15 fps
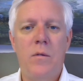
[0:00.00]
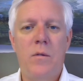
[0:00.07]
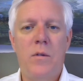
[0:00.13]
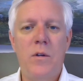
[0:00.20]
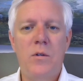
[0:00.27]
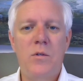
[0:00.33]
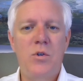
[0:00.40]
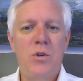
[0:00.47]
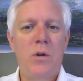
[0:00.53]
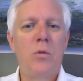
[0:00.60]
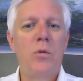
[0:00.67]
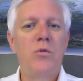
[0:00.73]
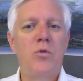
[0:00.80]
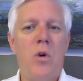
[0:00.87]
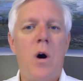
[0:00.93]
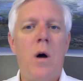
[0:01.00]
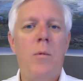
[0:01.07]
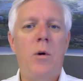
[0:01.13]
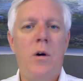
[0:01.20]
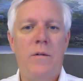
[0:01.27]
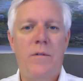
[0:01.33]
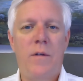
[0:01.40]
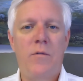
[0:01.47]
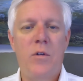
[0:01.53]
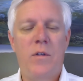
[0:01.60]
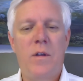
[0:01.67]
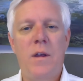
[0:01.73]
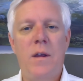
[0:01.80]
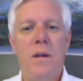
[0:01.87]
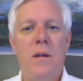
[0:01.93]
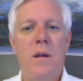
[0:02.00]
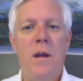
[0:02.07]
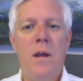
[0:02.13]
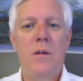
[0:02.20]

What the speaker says: The general trauma of everything